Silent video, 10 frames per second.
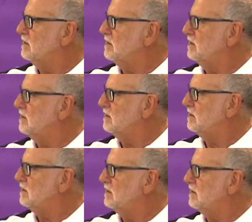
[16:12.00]

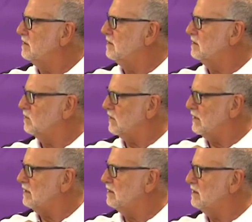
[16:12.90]

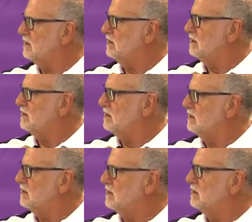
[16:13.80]

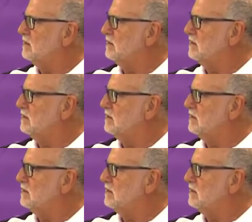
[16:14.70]
The person shown says nothing.